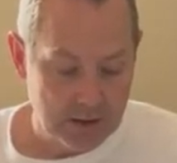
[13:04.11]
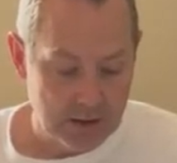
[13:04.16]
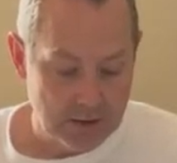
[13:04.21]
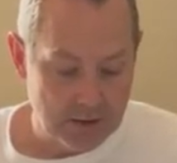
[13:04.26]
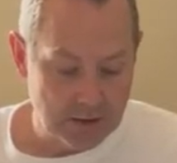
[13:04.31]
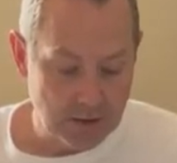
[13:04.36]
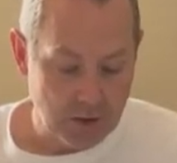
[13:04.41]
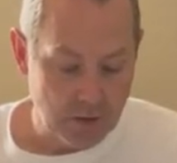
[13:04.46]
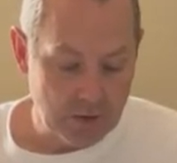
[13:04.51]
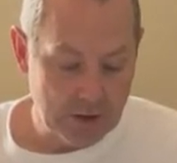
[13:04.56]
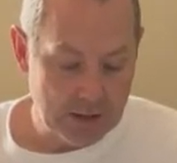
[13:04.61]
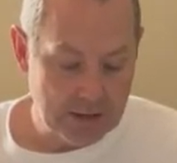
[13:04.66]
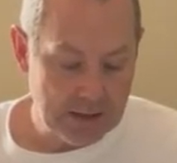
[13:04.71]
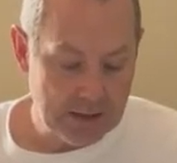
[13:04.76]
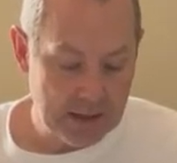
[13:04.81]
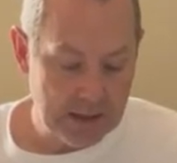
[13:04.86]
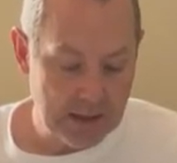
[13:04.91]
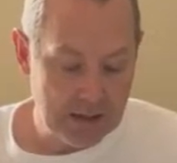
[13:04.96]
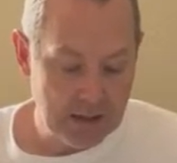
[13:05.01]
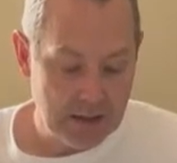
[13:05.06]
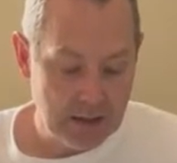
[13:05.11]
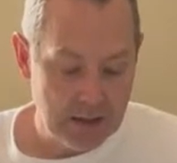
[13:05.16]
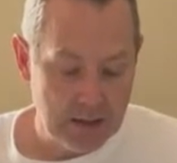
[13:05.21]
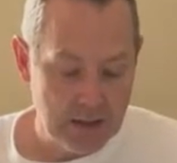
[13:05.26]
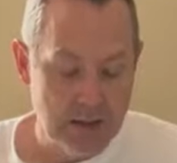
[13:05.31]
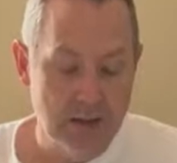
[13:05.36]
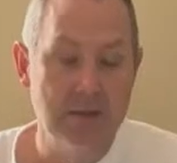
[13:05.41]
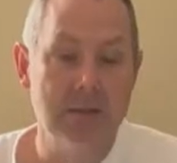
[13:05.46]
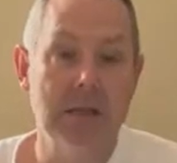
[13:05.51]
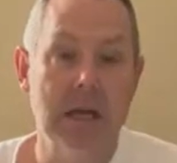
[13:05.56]
So they did
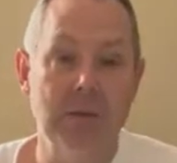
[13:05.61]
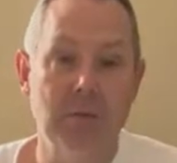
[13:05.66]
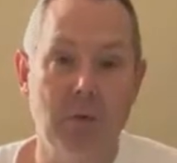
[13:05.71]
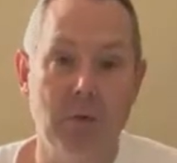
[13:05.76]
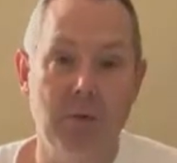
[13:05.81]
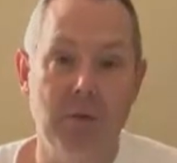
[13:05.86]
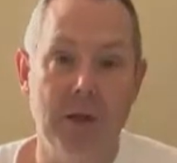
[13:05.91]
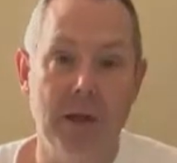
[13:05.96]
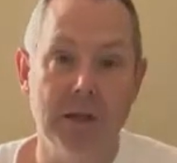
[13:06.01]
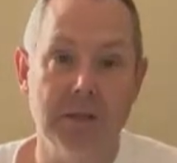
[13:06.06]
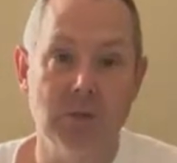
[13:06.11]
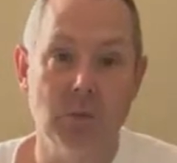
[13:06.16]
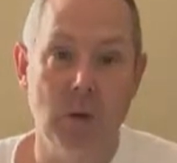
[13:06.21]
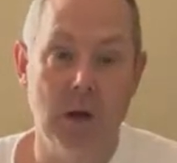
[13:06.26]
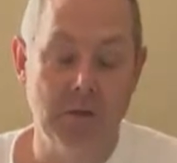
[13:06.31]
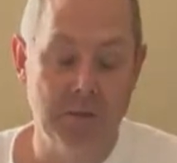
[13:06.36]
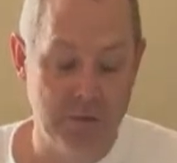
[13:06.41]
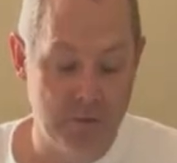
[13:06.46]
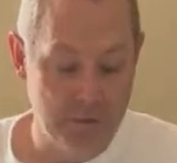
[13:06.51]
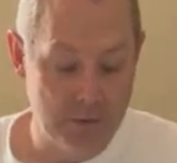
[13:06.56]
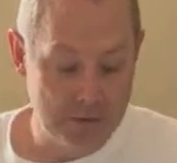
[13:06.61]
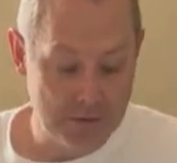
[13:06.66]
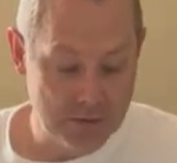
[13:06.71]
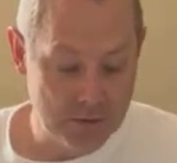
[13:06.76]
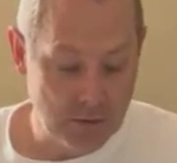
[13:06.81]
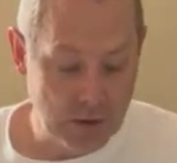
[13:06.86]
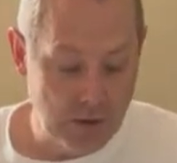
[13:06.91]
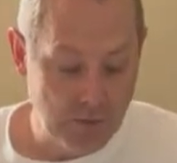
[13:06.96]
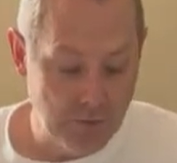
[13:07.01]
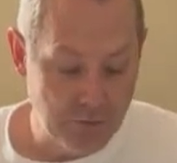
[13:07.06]
several things. One of them
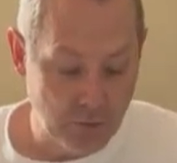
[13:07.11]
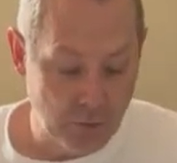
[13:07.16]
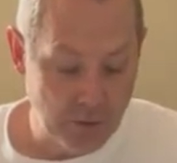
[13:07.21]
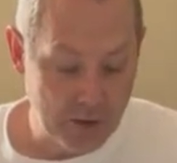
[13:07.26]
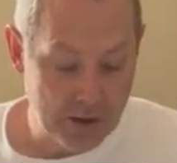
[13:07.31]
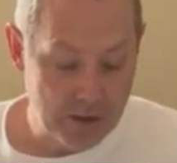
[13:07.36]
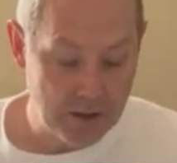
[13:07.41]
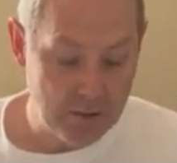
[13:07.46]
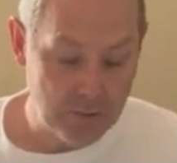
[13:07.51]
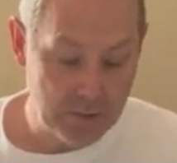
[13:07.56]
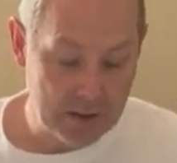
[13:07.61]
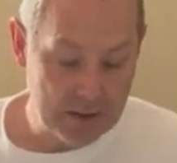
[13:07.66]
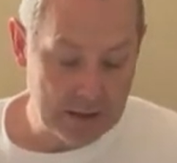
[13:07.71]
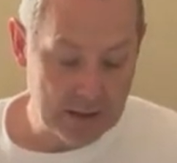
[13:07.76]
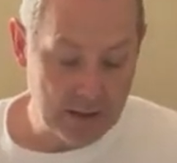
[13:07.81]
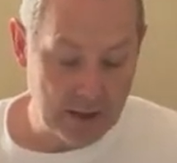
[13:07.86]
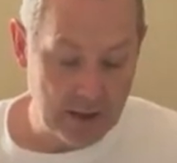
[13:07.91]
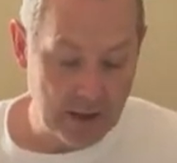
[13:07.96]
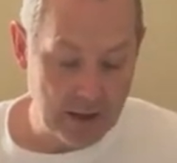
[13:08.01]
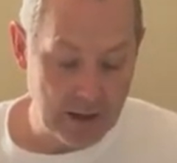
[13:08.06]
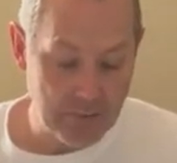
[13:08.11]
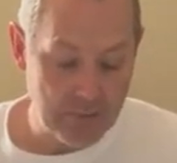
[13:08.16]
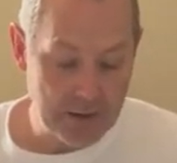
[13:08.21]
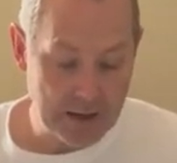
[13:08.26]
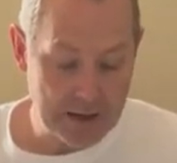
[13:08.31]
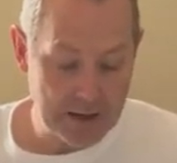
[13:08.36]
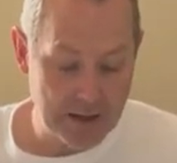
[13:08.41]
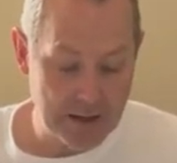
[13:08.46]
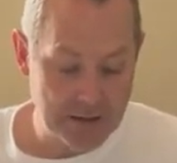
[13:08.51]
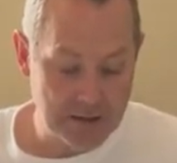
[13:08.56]
was avoiding
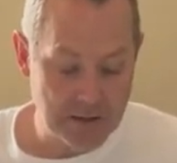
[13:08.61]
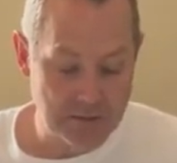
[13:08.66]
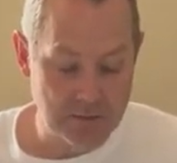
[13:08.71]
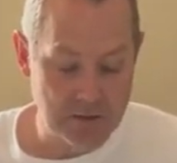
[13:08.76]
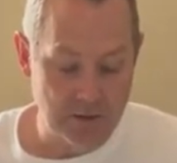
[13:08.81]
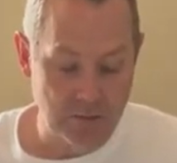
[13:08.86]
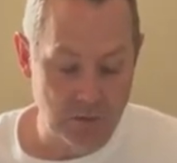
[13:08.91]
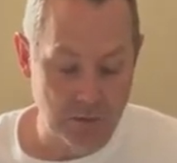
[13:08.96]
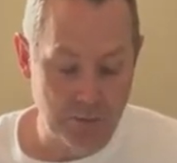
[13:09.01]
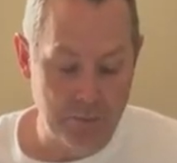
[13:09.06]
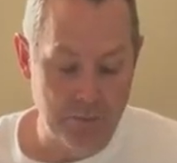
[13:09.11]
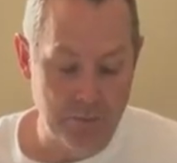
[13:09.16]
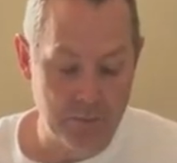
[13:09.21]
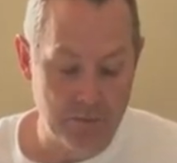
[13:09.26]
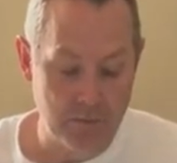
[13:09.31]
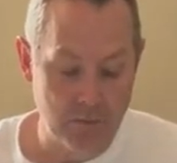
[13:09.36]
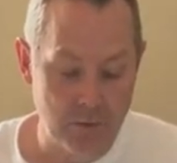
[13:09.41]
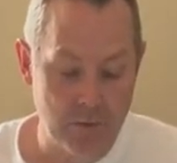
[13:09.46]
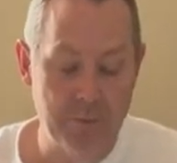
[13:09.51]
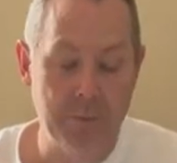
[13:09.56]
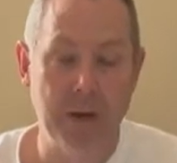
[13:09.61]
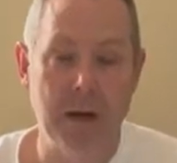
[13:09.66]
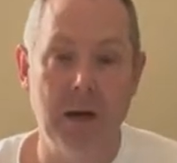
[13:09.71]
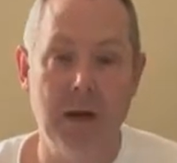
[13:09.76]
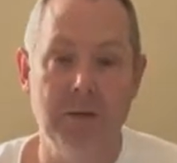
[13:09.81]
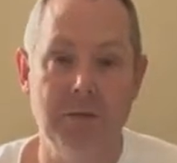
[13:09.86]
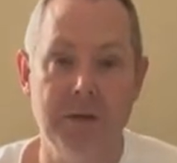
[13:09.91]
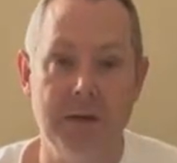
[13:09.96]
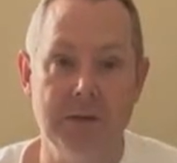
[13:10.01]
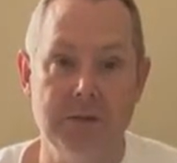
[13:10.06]
mechanisms of
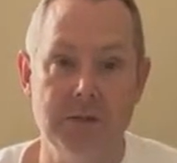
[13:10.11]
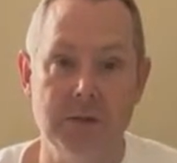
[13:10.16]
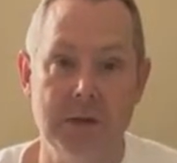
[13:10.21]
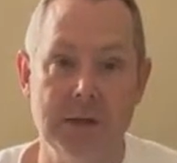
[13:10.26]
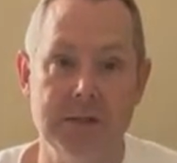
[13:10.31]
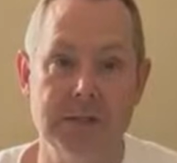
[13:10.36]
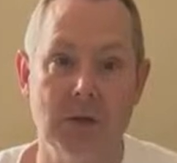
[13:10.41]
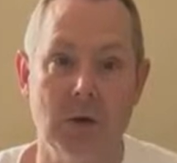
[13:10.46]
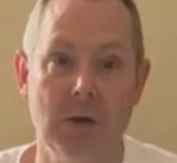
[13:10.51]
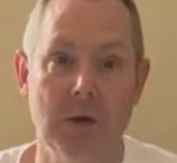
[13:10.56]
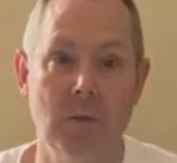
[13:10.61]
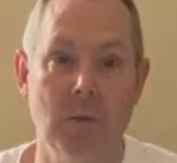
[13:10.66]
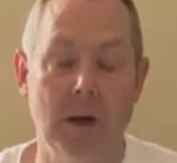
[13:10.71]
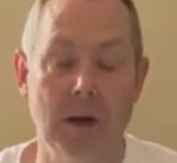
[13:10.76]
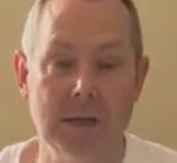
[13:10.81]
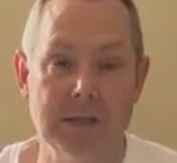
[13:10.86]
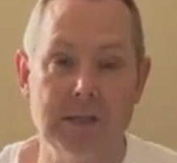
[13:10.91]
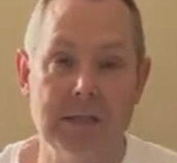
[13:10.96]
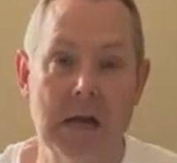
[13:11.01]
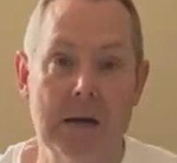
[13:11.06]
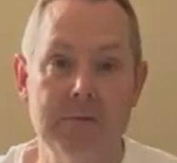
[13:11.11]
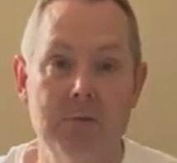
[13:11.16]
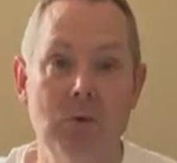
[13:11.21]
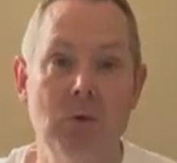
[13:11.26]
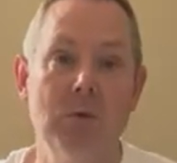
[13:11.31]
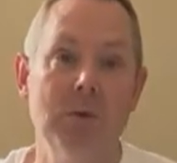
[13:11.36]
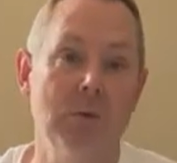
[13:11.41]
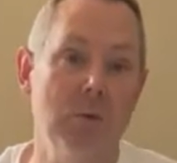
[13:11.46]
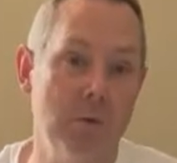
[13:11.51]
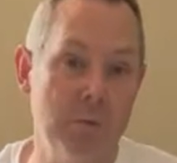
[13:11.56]
repetitive injury. So you want to stop
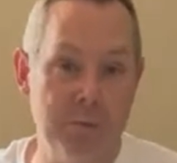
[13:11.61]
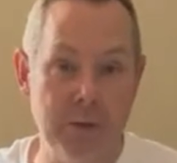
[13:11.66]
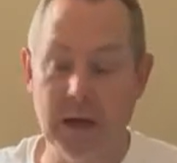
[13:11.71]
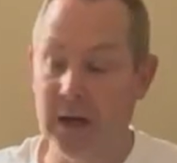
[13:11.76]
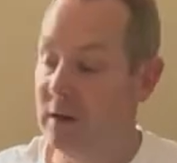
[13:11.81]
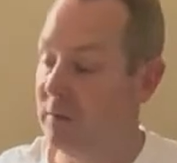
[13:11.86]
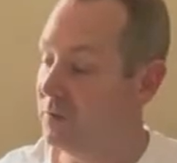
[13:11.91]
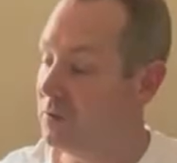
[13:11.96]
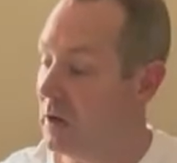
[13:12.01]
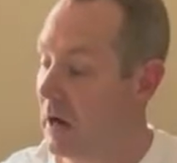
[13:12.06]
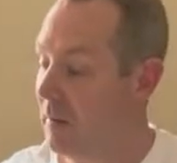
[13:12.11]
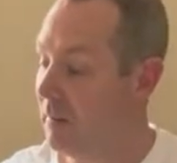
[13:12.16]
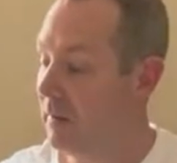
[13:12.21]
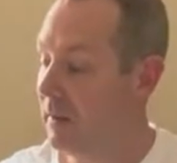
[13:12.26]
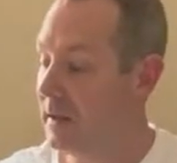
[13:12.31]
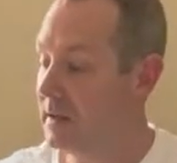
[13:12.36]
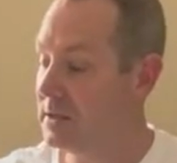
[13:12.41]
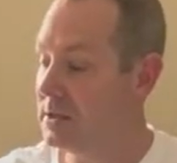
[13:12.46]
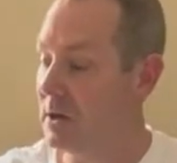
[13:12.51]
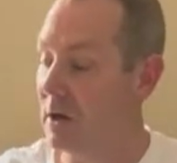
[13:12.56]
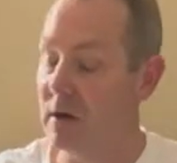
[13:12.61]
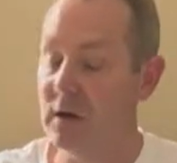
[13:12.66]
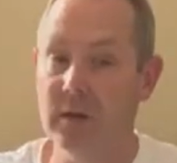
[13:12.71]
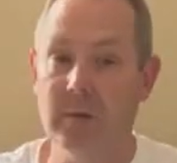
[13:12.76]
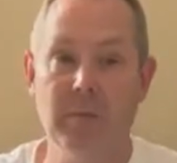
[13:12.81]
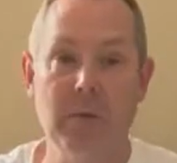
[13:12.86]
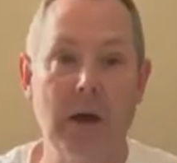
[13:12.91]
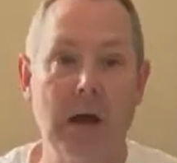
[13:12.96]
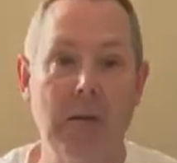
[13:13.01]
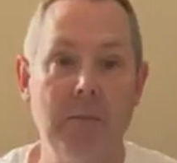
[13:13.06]
doing the repetitive trauma that started the
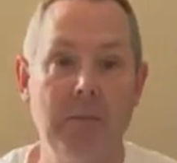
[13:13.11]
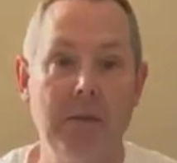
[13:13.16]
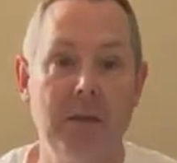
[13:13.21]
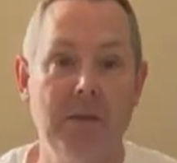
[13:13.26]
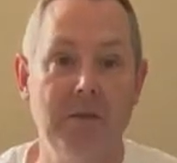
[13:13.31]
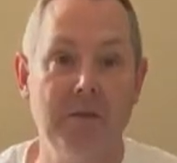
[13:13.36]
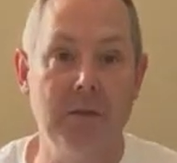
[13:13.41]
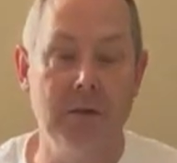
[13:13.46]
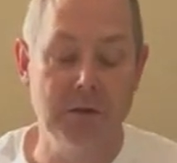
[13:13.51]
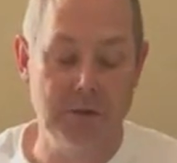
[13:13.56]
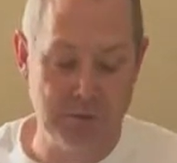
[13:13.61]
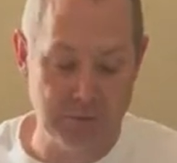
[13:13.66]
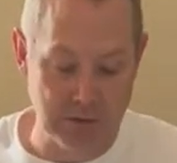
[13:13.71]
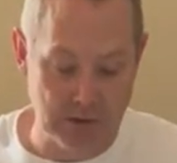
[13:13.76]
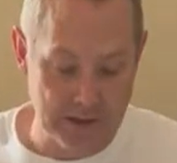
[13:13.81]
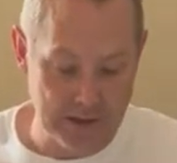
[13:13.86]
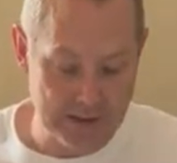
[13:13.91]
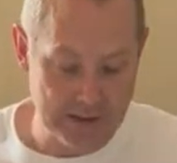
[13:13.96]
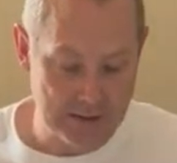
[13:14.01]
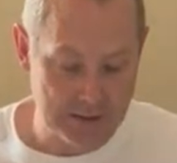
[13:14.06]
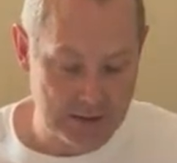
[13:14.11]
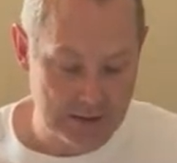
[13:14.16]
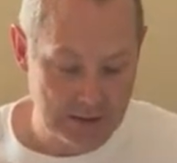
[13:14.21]
problem in the first place.